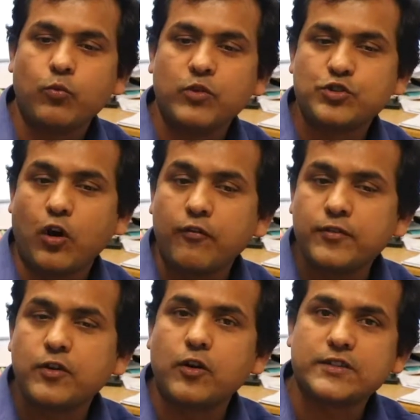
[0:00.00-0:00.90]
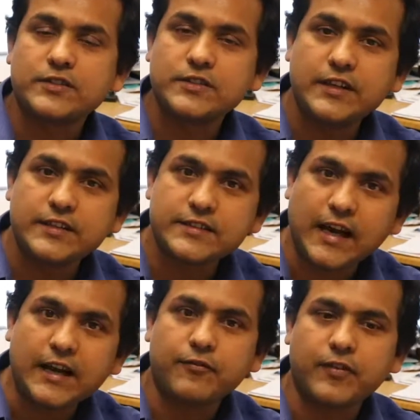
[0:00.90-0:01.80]
which often cause serious
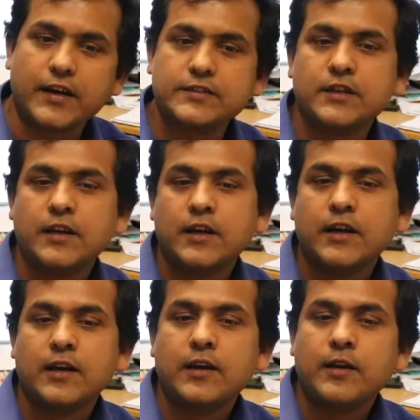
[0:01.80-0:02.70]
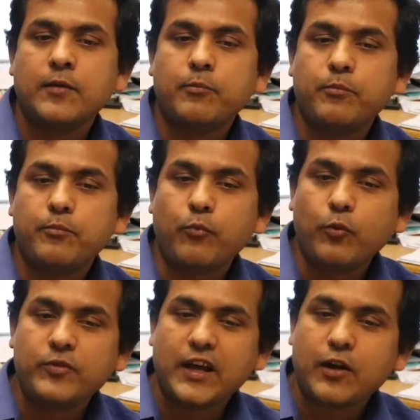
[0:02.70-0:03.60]
side effects,
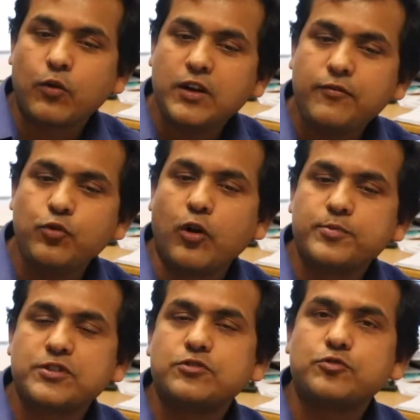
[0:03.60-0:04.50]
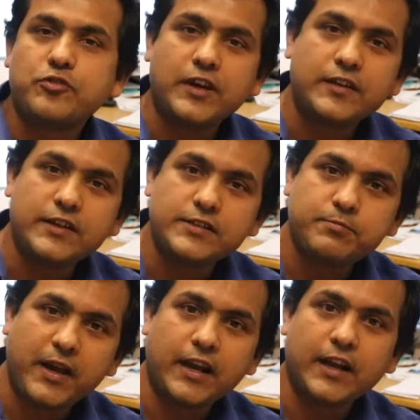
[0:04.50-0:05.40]
there are only few options to treat these
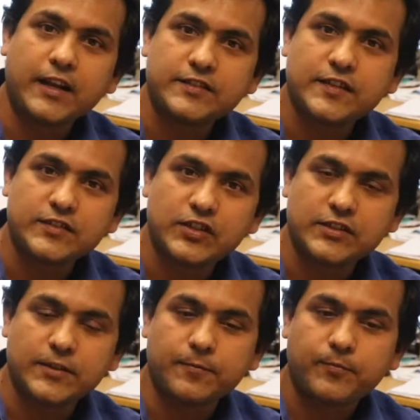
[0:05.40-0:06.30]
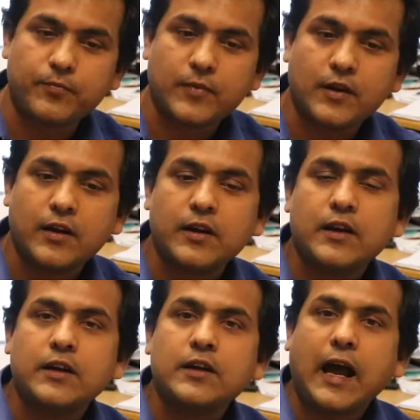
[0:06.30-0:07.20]
pain and itch sensation.
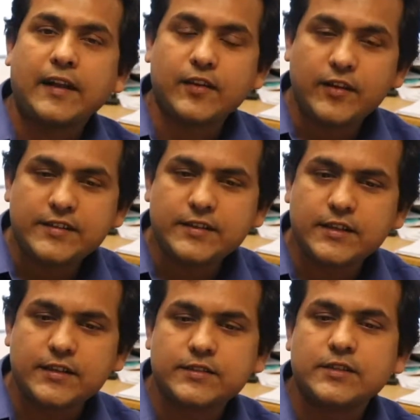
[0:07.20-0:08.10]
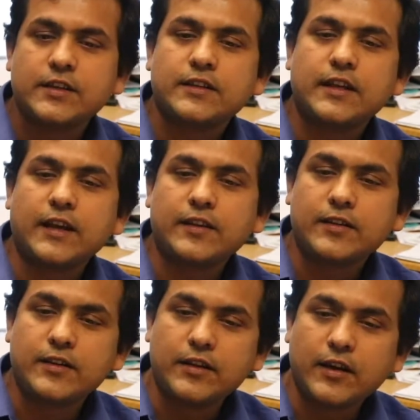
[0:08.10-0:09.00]
And the reason is that
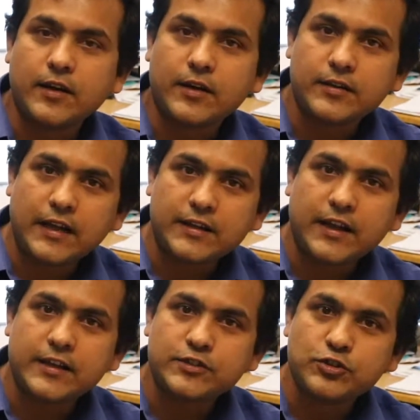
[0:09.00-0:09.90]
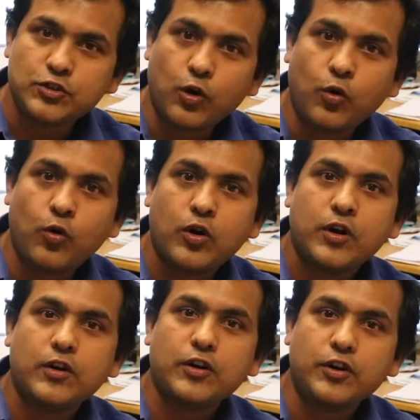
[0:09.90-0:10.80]
there is no
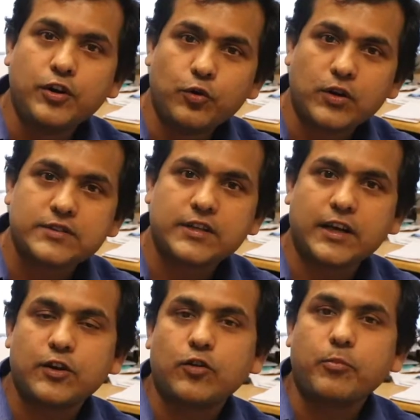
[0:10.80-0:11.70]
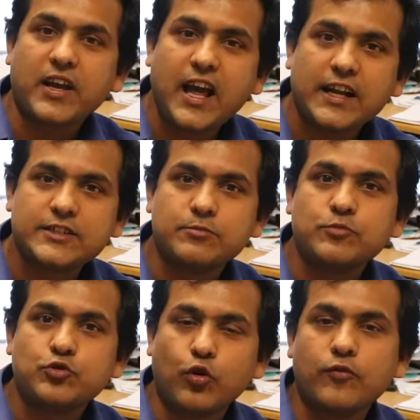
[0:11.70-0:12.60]
neural circuit or
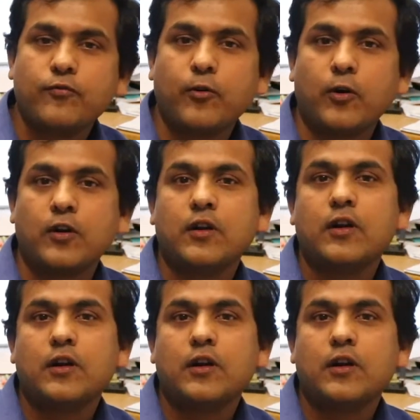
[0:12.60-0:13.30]
mechanism known for